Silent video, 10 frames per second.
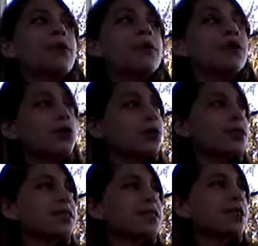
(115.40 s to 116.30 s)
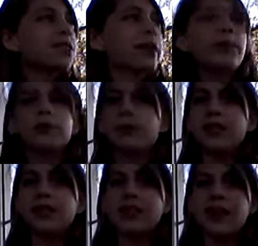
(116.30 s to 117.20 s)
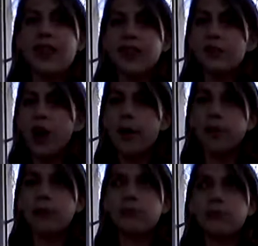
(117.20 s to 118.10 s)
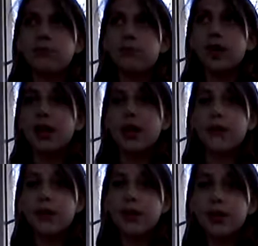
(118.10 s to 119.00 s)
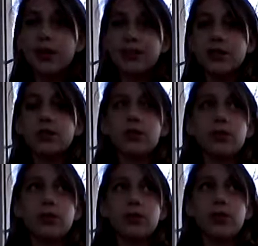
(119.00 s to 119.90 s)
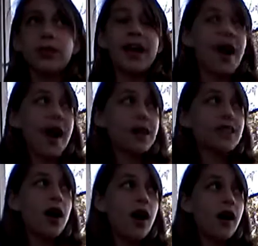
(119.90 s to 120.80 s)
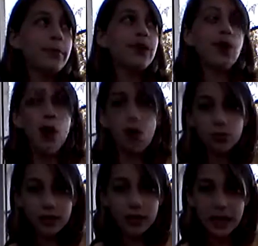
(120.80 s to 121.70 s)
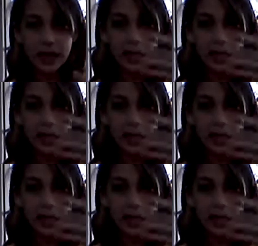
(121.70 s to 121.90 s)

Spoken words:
do you consider rainbow looming as a hobby? If you consider rainbow looming as a hobby only,